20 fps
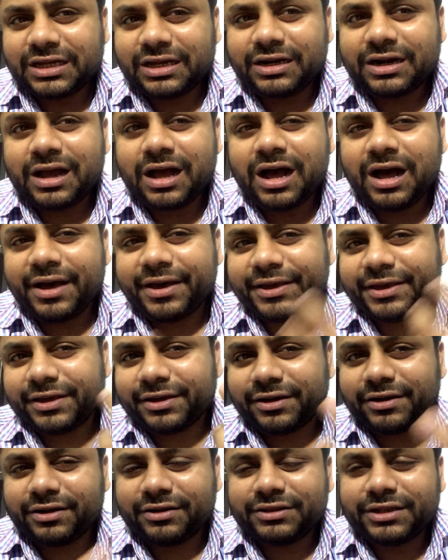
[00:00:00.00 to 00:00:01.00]
are
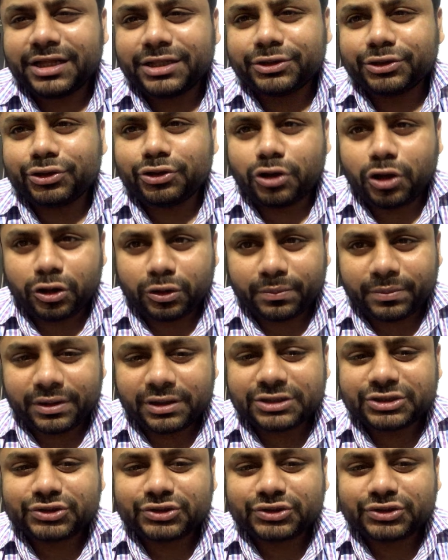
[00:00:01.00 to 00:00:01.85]
higher than the normal,